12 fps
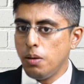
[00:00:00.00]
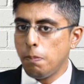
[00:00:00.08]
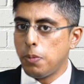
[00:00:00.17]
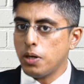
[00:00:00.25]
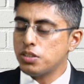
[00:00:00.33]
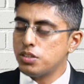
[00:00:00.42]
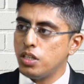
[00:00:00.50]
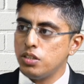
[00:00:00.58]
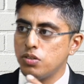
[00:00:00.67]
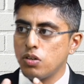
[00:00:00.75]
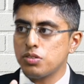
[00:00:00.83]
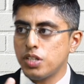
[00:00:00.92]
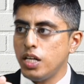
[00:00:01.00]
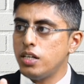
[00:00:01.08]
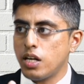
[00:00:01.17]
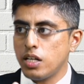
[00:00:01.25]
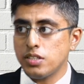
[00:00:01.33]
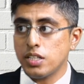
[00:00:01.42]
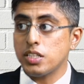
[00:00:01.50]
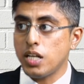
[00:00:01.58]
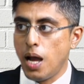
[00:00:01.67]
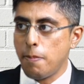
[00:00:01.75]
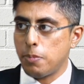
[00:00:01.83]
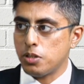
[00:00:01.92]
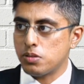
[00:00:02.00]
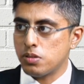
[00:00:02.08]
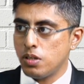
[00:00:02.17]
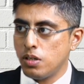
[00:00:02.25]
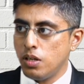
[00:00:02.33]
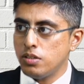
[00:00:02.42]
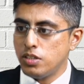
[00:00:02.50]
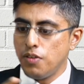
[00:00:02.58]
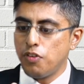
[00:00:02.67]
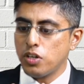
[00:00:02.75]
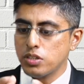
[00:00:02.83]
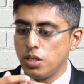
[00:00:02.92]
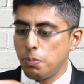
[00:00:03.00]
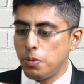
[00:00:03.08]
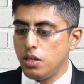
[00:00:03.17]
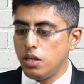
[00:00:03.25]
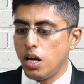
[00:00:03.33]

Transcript: purchase or sale transaction happens, say for example,